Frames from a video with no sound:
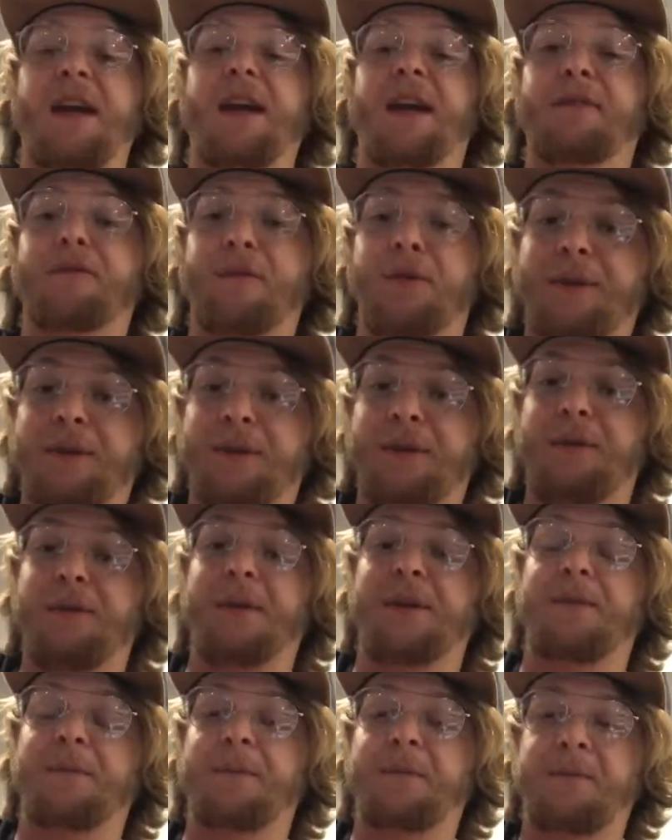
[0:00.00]
If we're
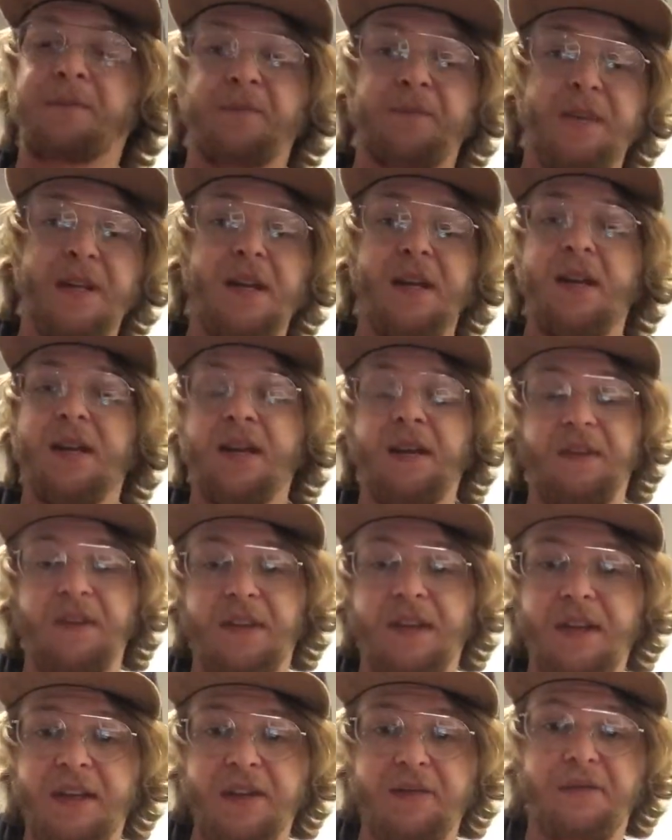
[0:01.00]
doing in
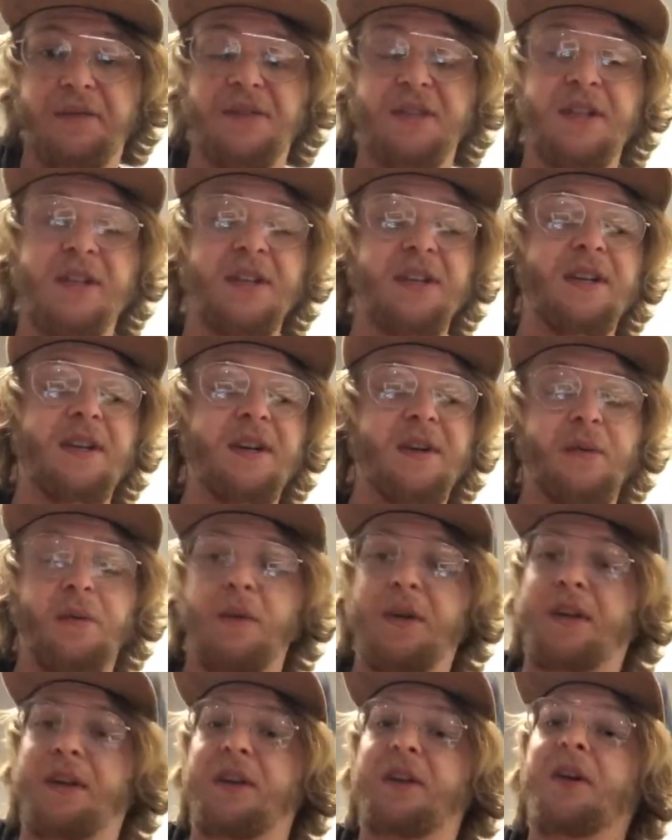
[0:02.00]
the key of C,
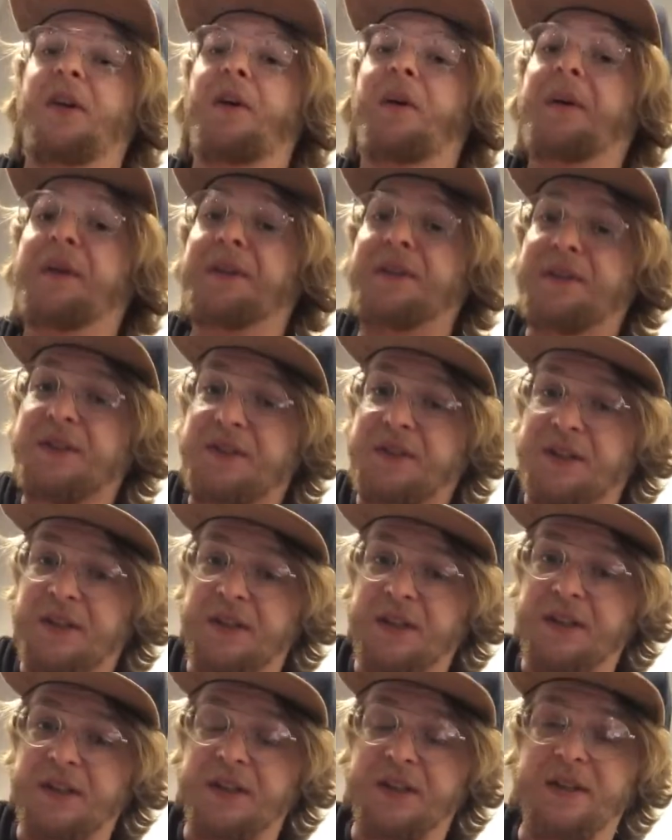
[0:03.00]
we can go
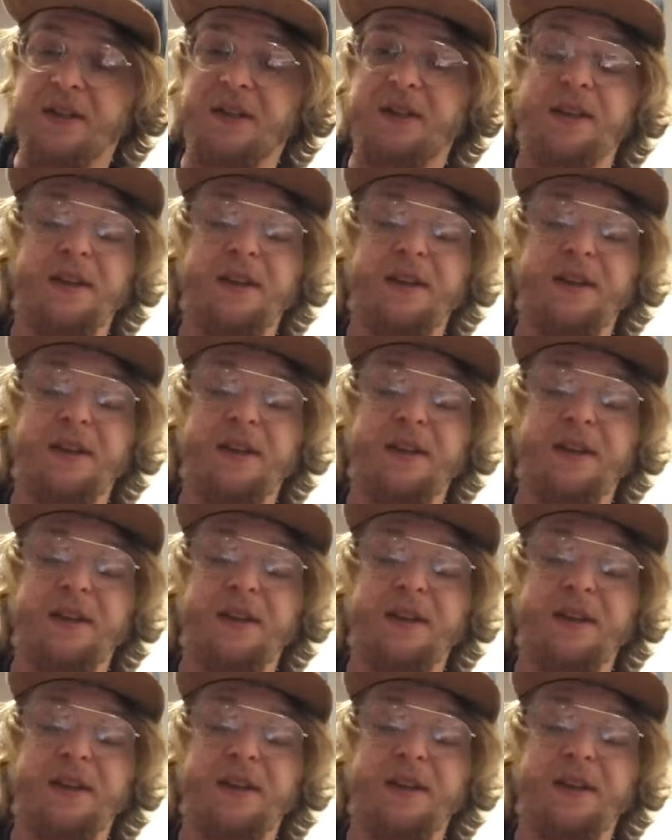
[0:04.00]
C,